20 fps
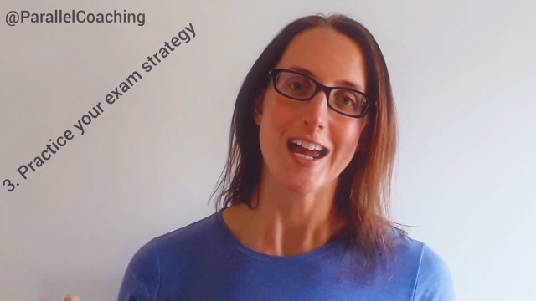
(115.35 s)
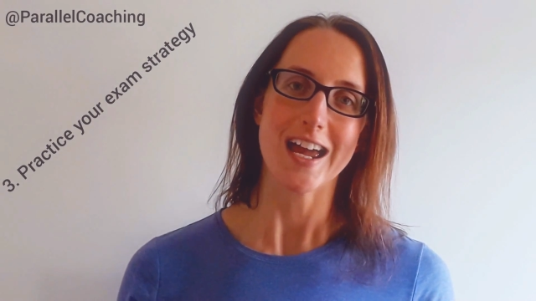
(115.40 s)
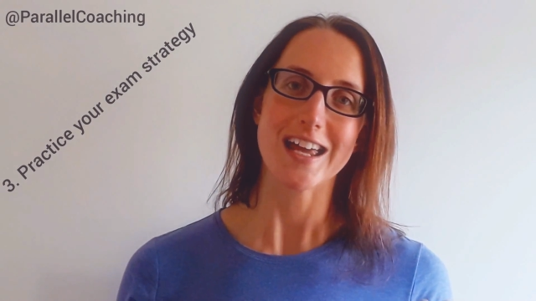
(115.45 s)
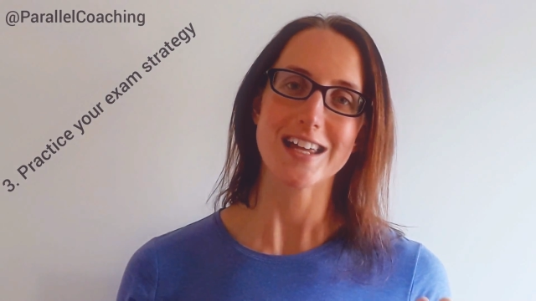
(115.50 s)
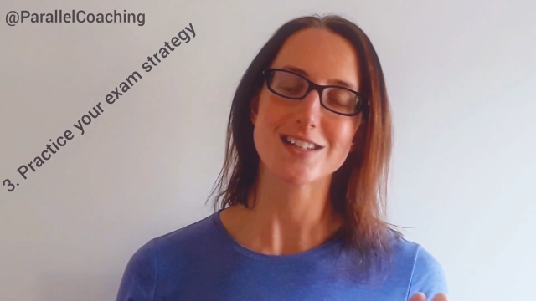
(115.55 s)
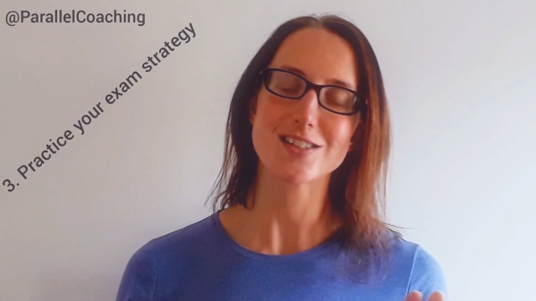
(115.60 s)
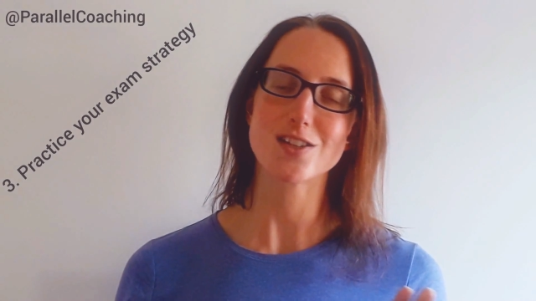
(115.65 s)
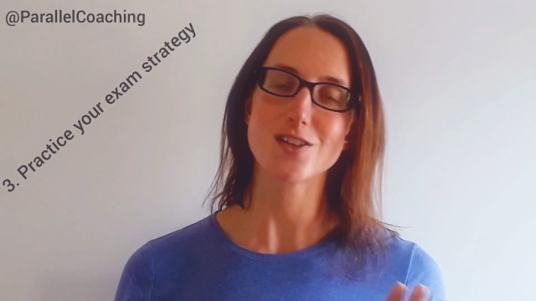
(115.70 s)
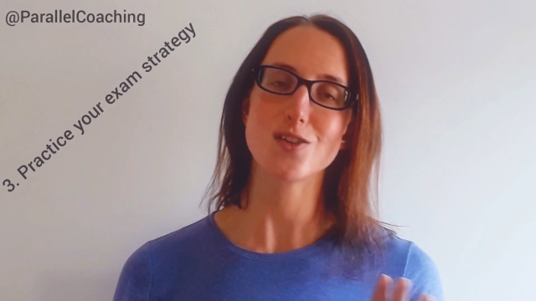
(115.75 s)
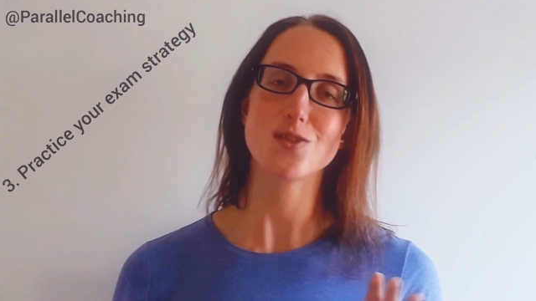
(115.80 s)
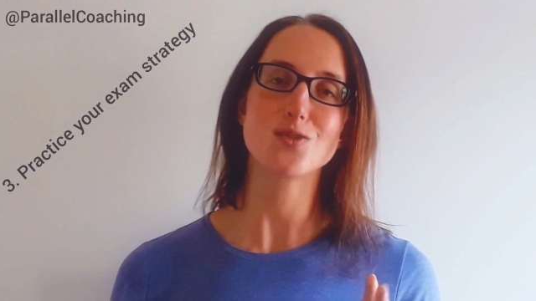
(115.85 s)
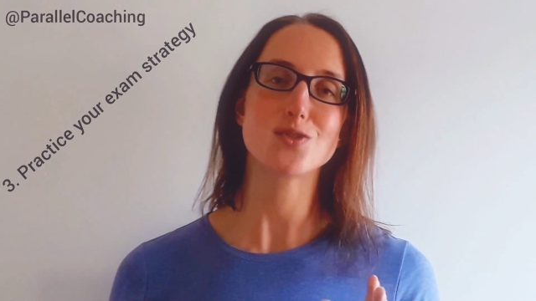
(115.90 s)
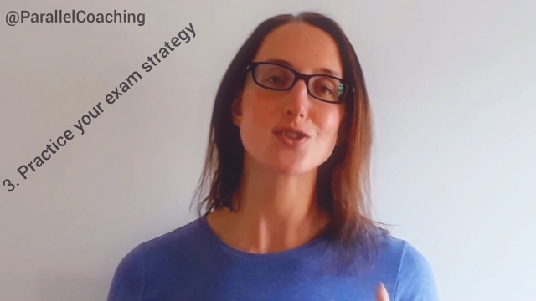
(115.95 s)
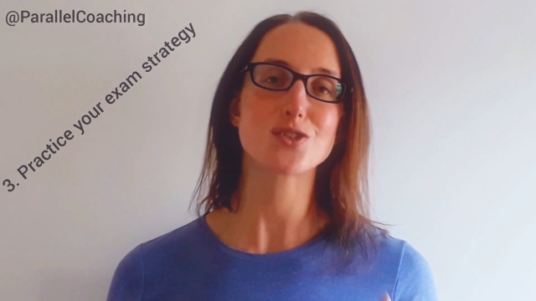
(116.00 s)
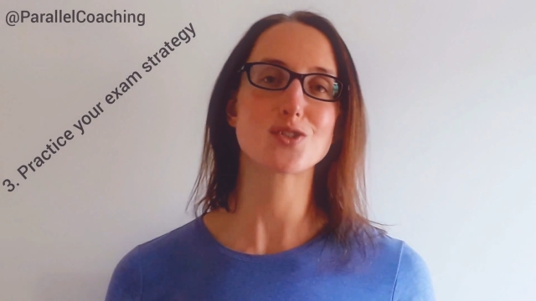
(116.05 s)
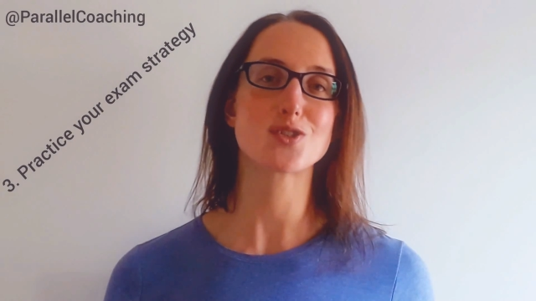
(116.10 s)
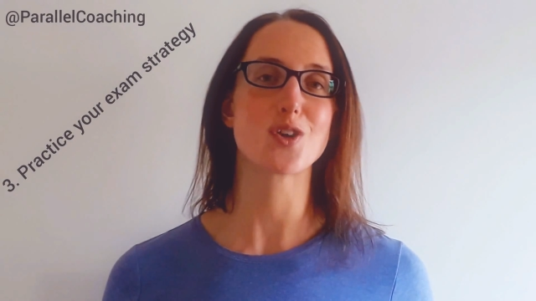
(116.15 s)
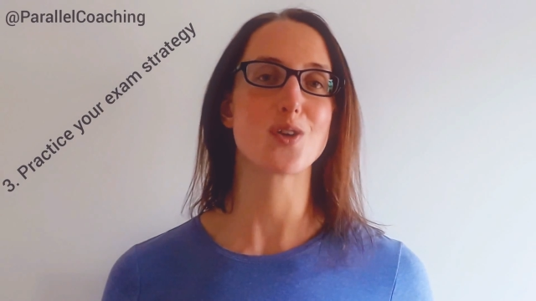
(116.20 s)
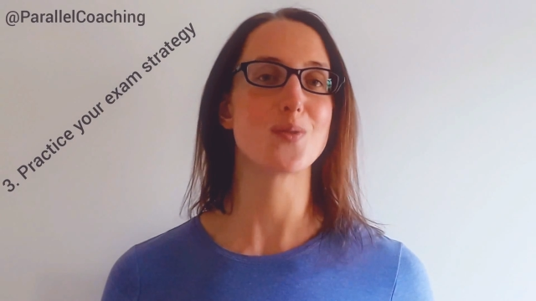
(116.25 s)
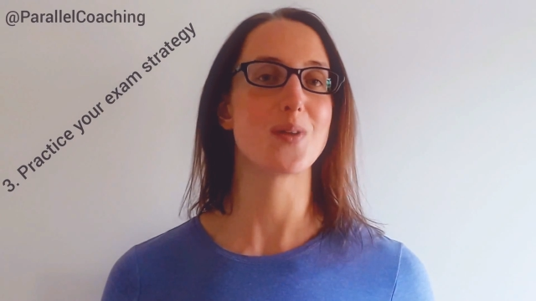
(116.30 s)
It's that you
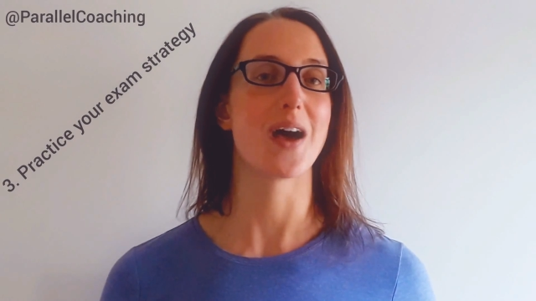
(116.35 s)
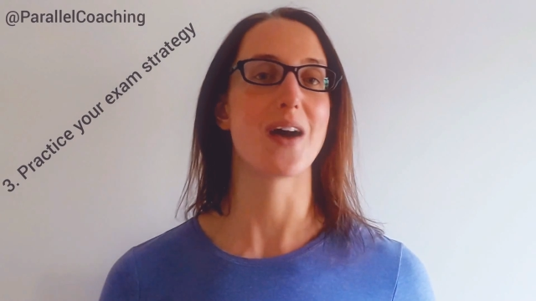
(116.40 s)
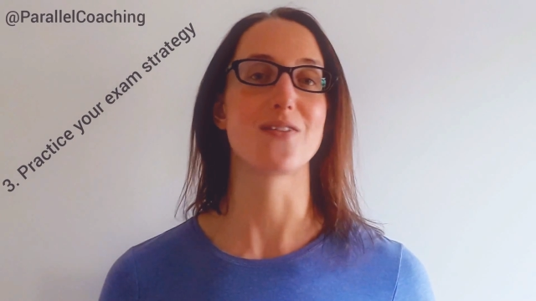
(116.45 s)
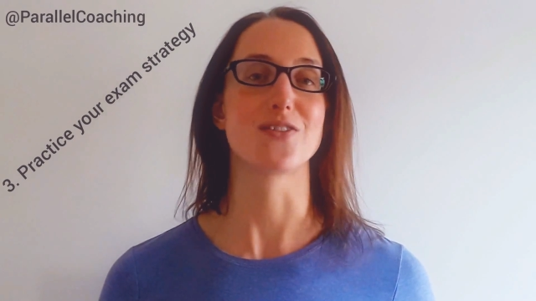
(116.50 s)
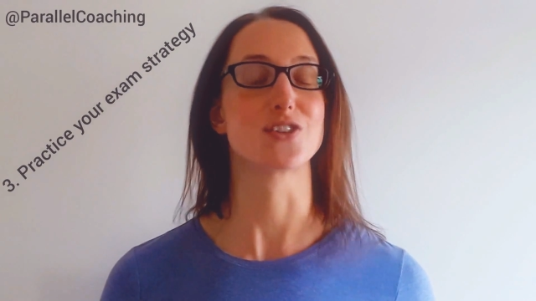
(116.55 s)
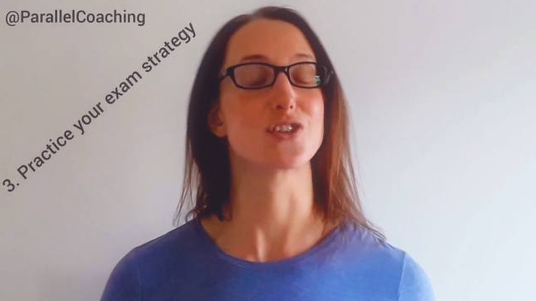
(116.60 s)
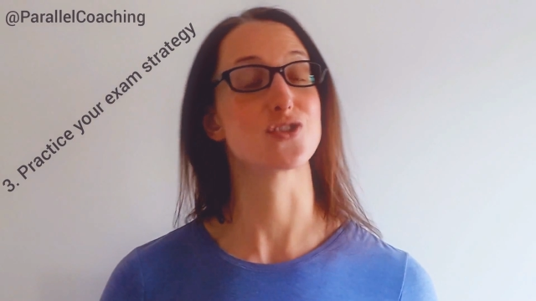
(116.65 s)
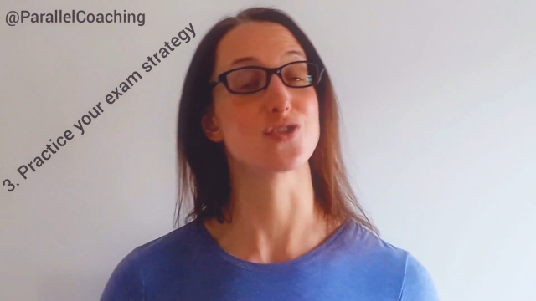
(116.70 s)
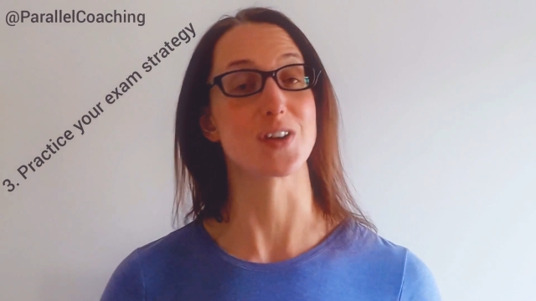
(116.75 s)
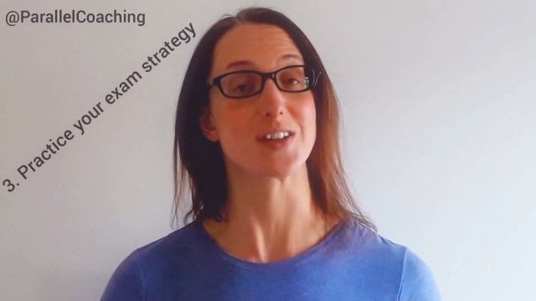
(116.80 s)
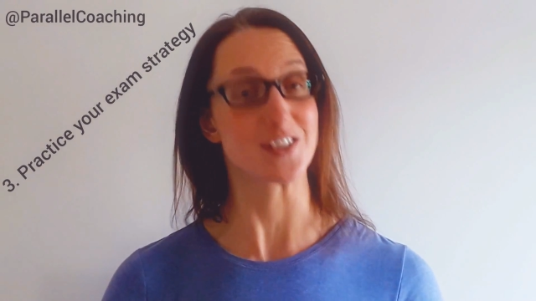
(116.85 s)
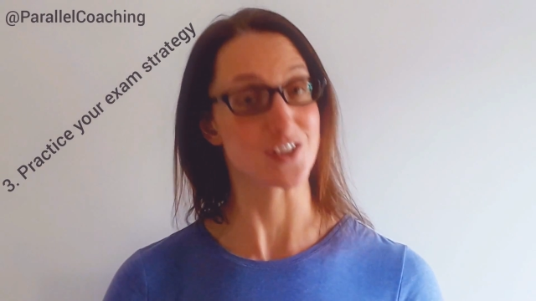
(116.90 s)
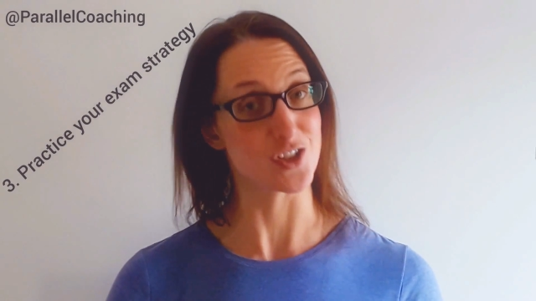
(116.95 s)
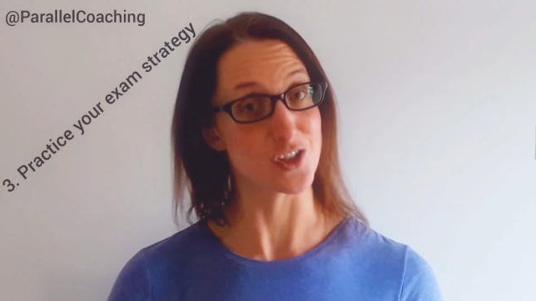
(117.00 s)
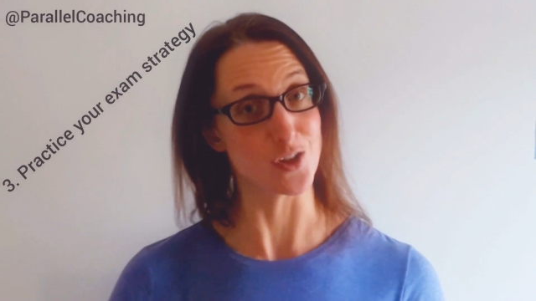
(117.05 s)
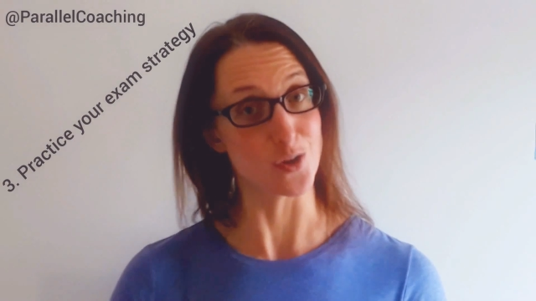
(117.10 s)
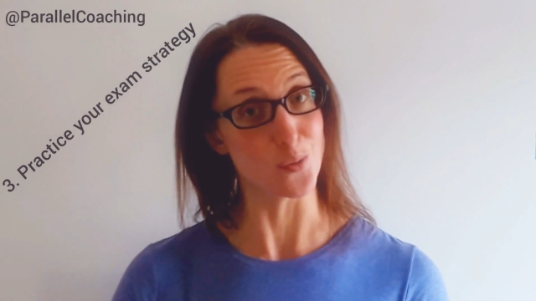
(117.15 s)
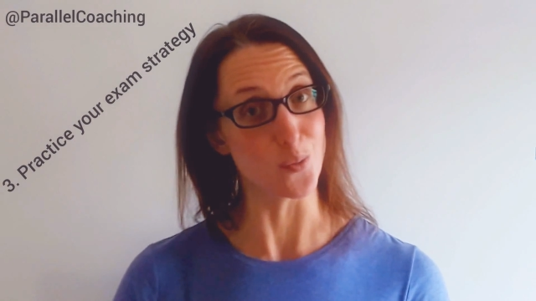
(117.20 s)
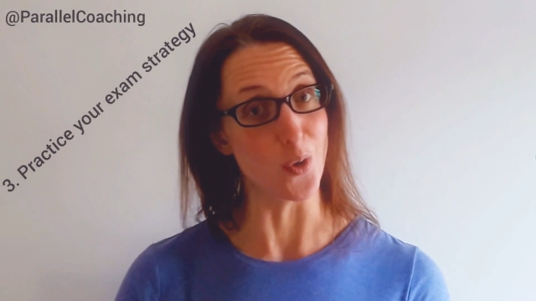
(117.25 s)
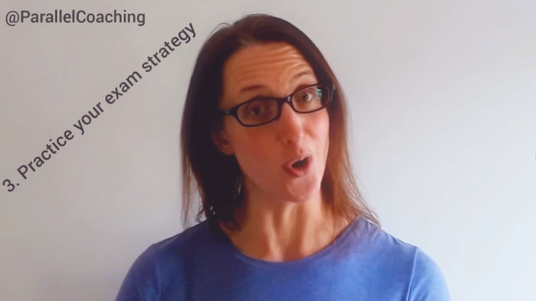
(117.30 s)
don't have a
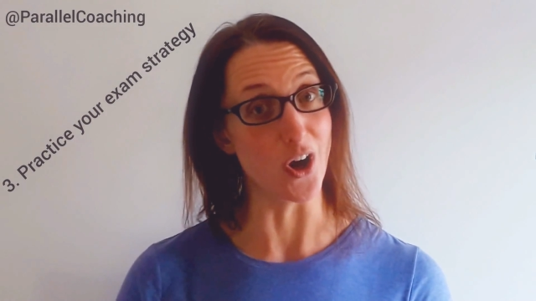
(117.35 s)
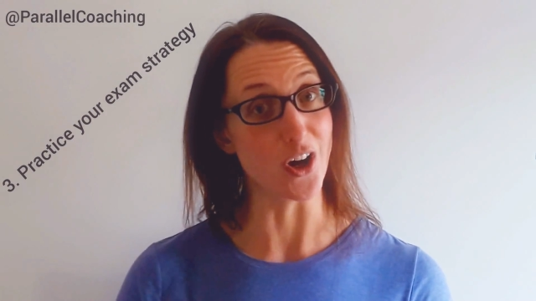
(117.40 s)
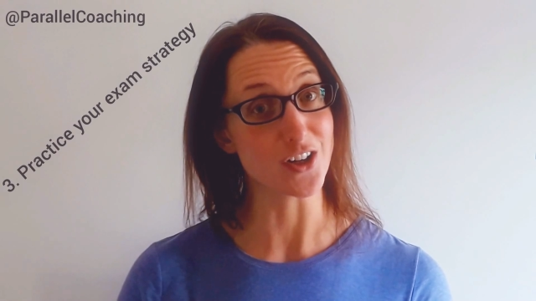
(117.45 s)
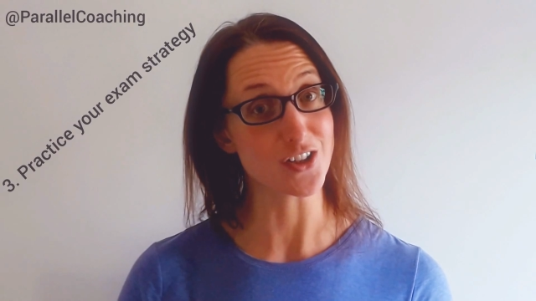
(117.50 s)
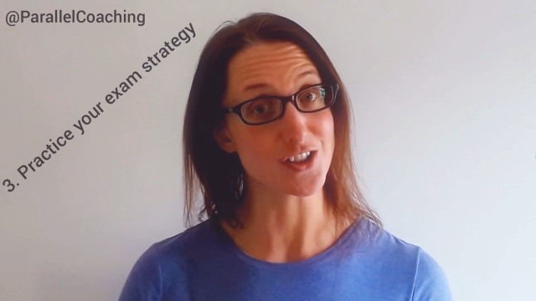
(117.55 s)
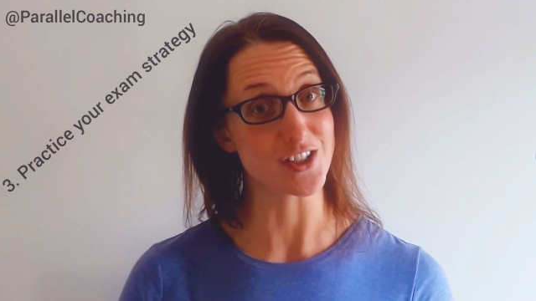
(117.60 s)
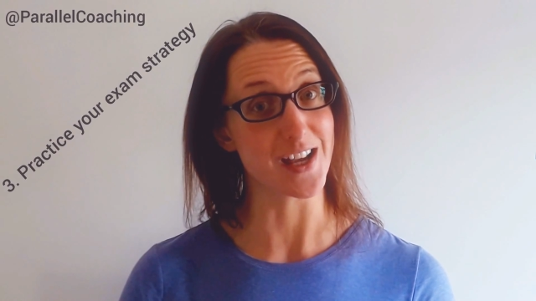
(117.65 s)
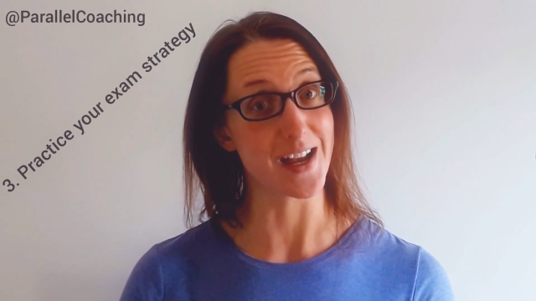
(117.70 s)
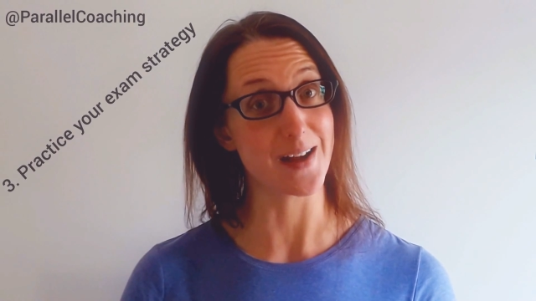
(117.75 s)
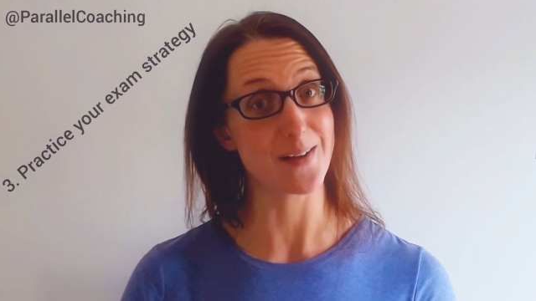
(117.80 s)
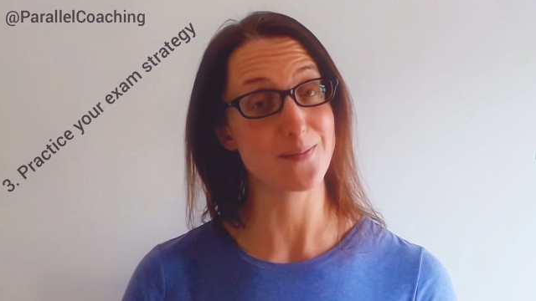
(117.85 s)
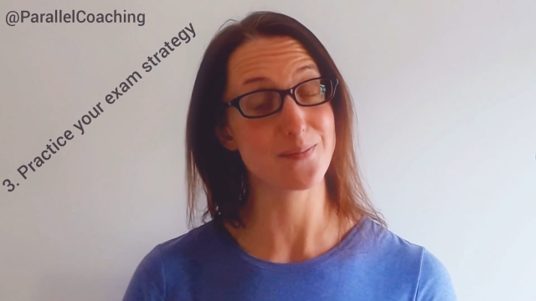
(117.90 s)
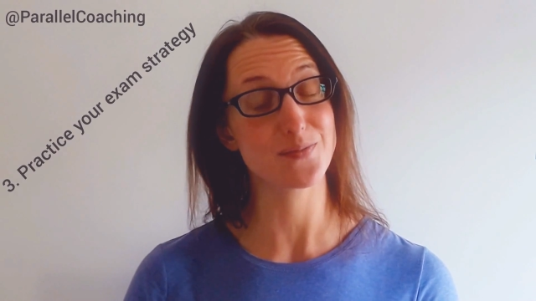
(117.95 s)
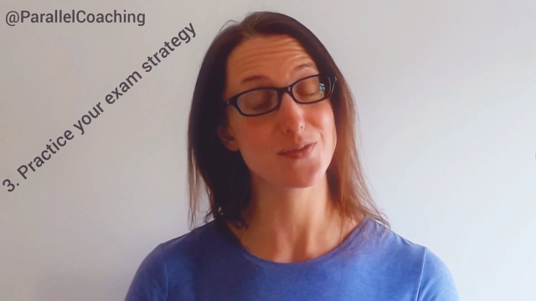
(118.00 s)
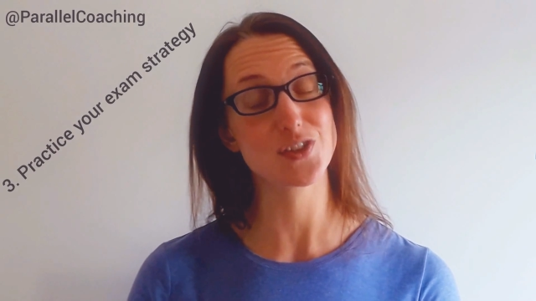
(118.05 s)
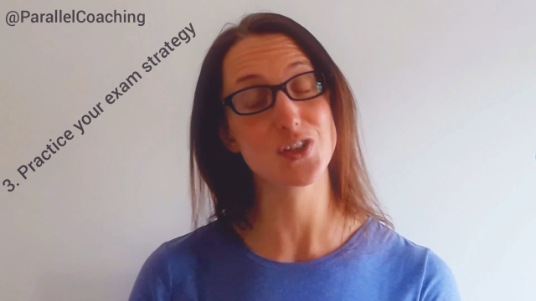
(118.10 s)
strategy that works yet.